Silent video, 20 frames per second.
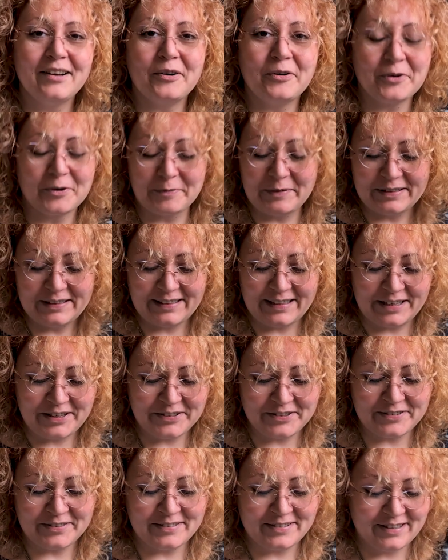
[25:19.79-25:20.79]
or
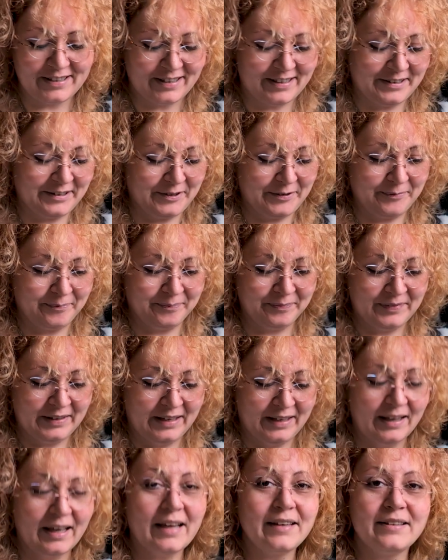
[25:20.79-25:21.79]
meditations, and
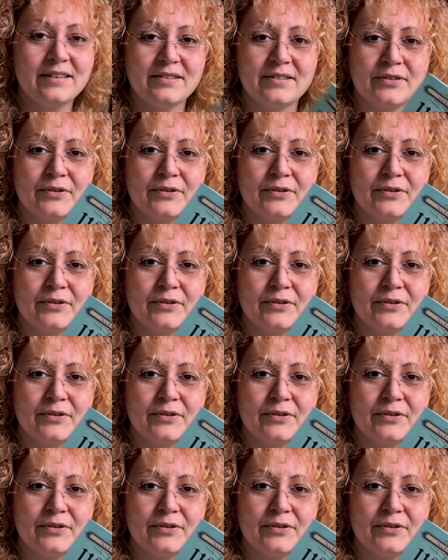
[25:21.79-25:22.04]
this